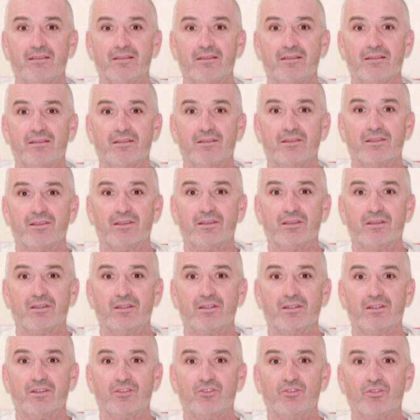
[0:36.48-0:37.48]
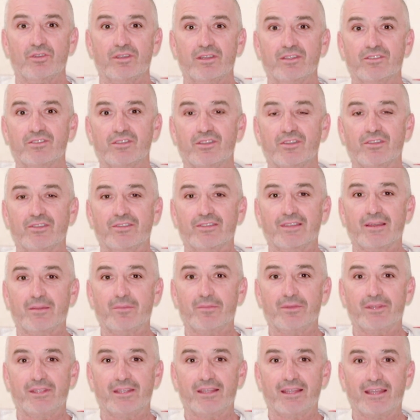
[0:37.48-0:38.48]
and enjoying each other's
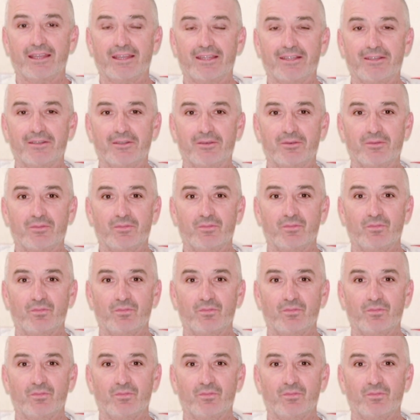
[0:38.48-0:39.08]
company again. And